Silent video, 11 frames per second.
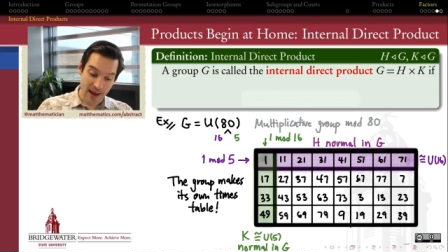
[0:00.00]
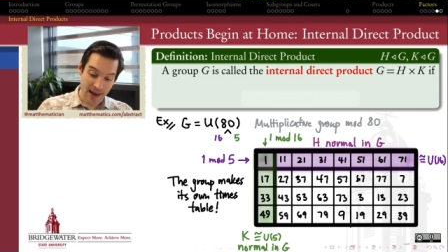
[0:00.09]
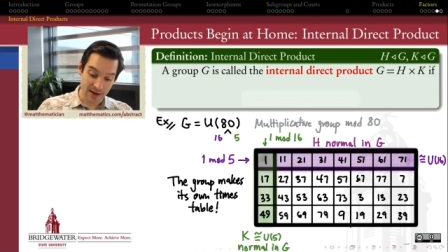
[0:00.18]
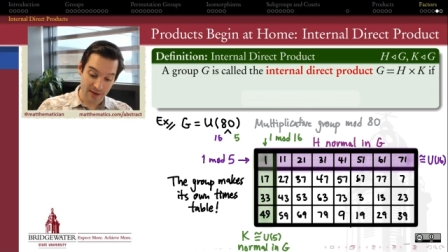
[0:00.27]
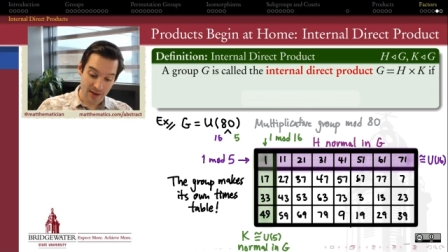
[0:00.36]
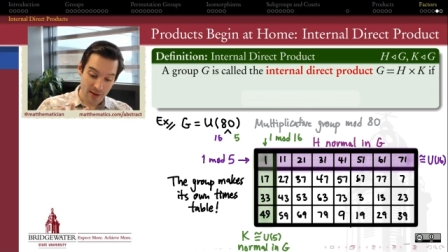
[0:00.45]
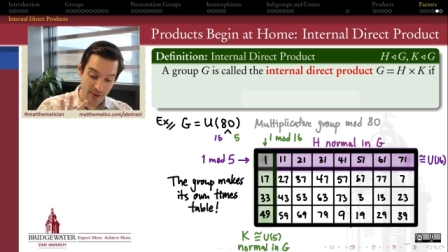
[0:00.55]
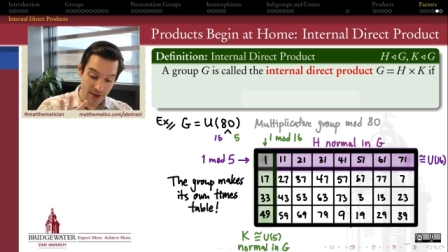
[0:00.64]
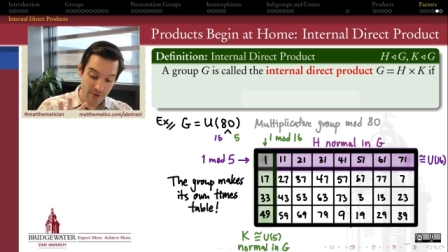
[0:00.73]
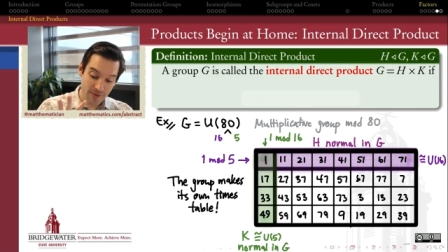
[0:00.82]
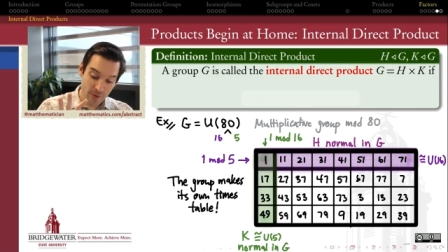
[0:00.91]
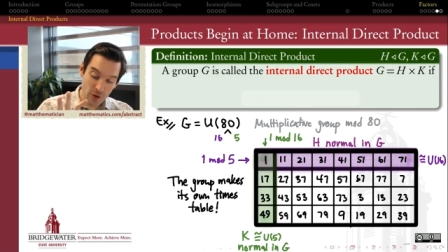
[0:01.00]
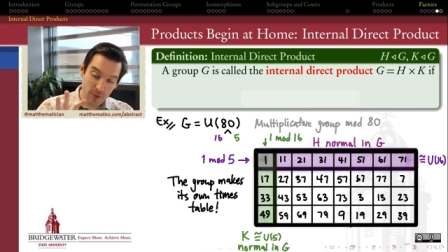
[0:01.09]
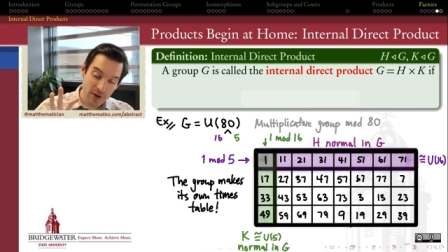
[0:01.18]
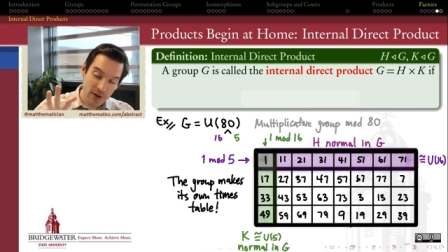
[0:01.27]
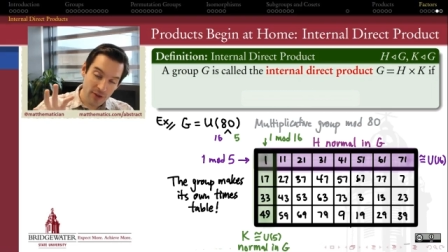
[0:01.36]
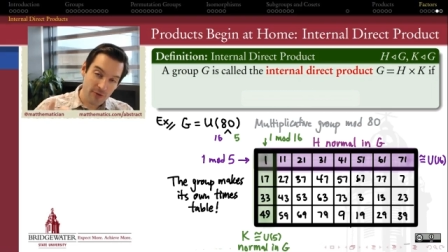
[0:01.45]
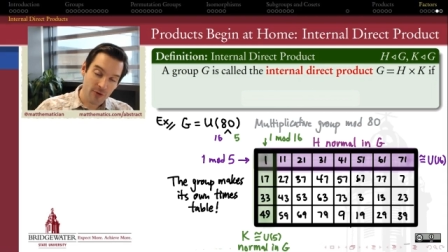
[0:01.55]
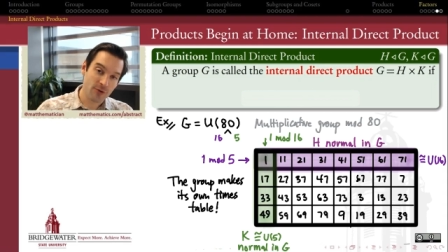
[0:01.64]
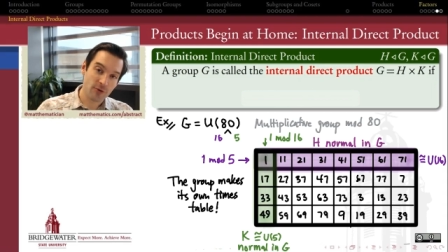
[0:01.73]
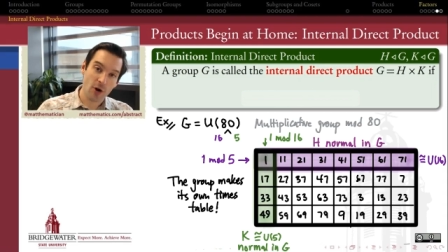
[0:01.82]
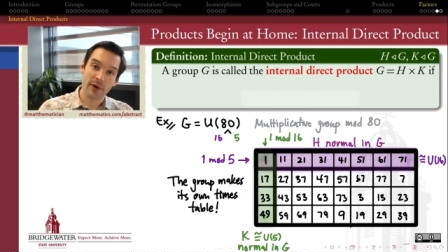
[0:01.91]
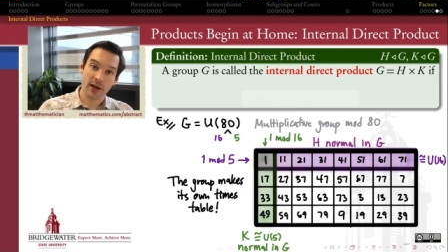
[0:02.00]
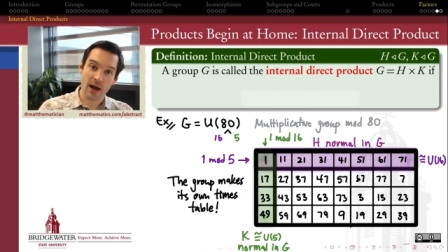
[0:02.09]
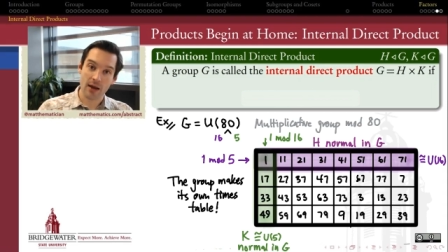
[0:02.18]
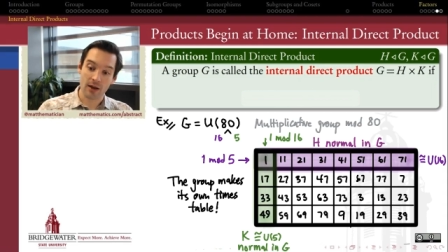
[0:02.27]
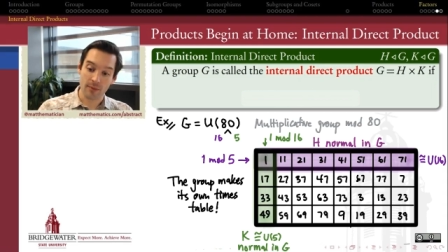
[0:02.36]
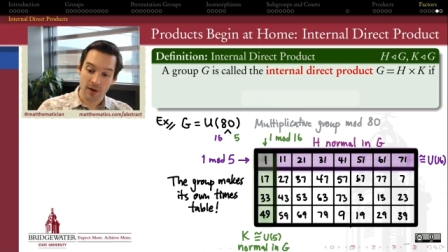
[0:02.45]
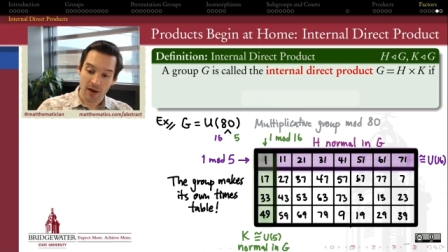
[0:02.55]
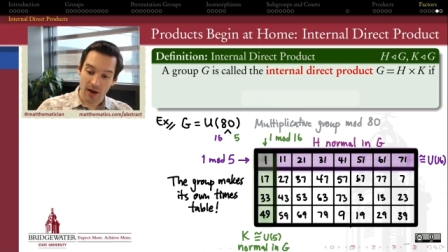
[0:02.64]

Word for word: and they form the first row and column